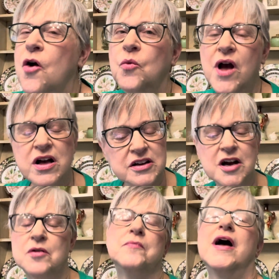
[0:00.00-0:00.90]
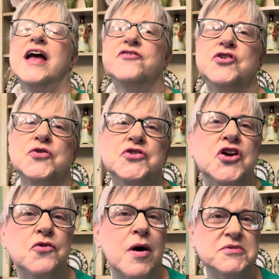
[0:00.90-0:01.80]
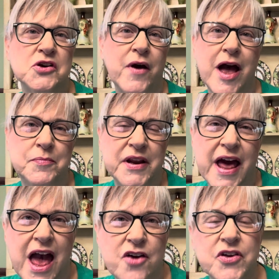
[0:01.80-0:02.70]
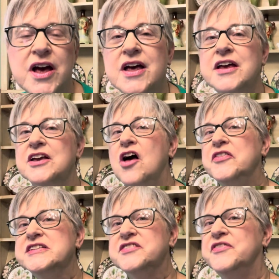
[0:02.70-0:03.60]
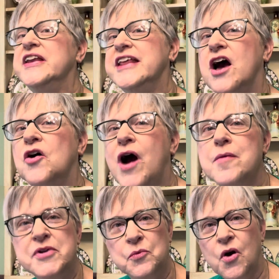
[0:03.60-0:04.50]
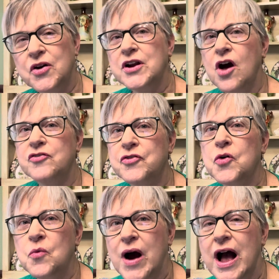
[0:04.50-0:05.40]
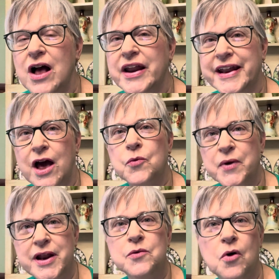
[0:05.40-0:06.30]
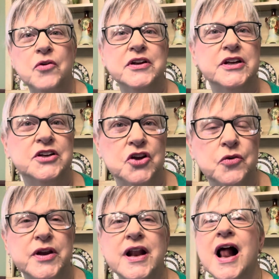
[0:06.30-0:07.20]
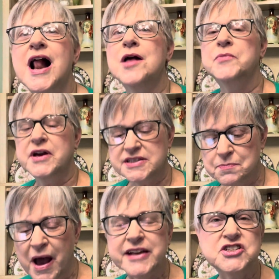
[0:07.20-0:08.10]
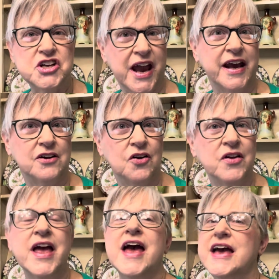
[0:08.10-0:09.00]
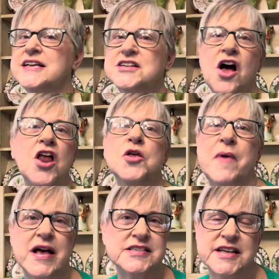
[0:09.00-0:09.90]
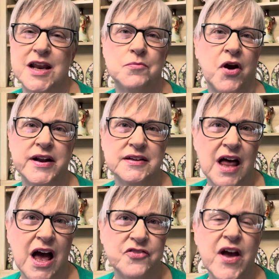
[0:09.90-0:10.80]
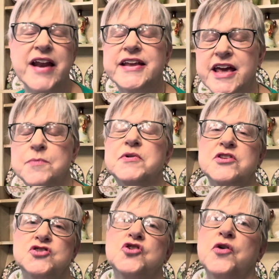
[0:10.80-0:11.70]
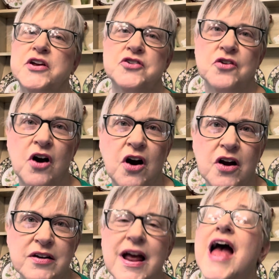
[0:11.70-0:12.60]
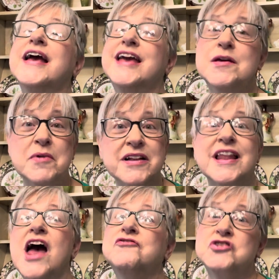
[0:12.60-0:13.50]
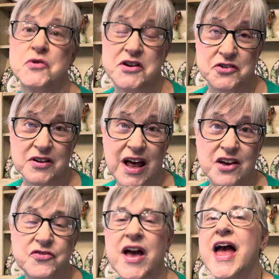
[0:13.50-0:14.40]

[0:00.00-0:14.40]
Welcome. If you're new, I'm so happy to have you. Y'all, this video I've been working on for a while, and I really wanted to do it because my channel is all about celebrating life and keeping the joy in your heart, keeping laughter in your life.